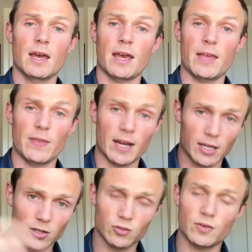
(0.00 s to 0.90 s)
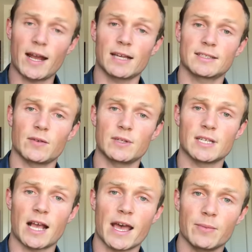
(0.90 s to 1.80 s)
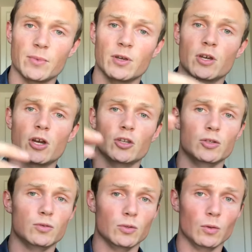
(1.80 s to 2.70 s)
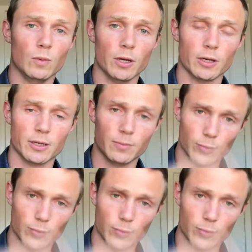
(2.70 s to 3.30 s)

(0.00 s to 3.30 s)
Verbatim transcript: and then it contracts every time you do the work.